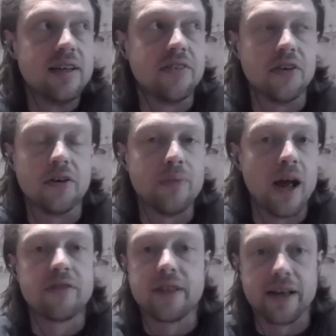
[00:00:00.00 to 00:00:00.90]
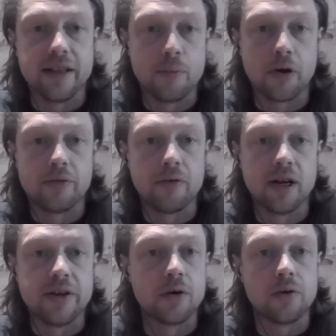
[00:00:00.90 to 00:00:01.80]
for everything in the body,
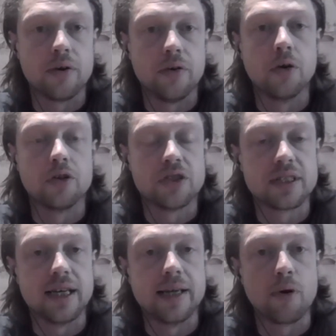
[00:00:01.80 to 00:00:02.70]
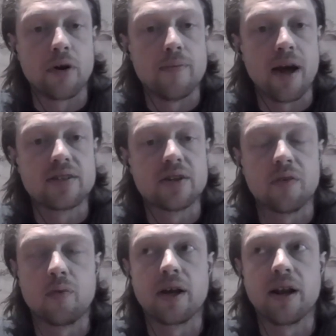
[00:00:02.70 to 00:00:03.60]
really, not just lean body mass. So
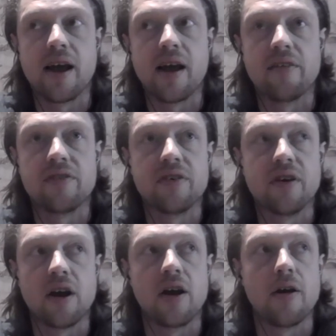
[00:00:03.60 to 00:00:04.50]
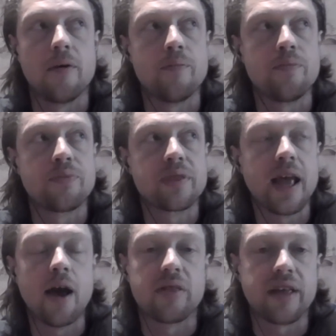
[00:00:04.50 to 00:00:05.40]
if we're going to have
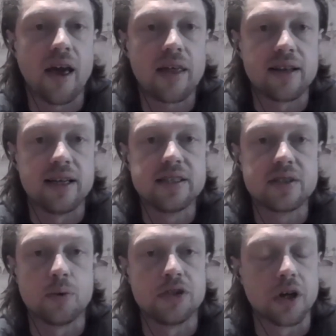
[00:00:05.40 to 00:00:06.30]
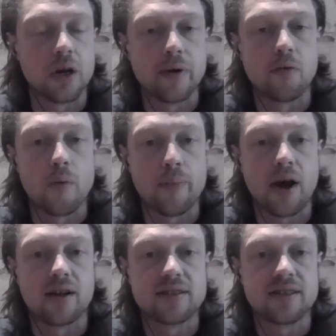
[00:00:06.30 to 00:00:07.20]
healthy athletes which are going to be
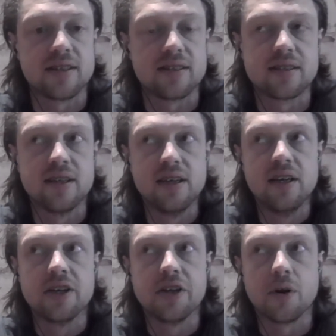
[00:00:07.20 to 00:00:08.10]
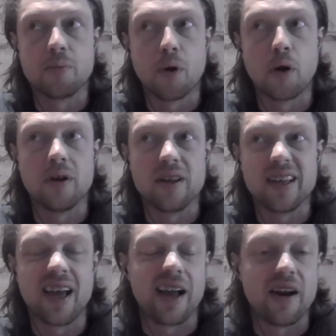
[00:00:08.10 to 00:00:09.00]
robust, it's
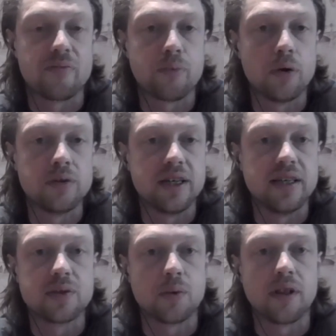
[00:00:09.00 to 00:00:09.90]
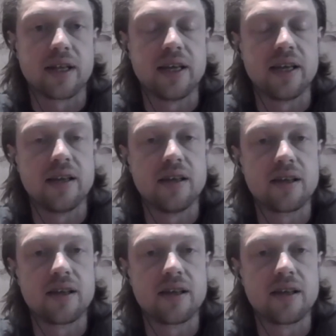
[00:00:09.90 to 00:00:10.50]
getting enough protein is one of the key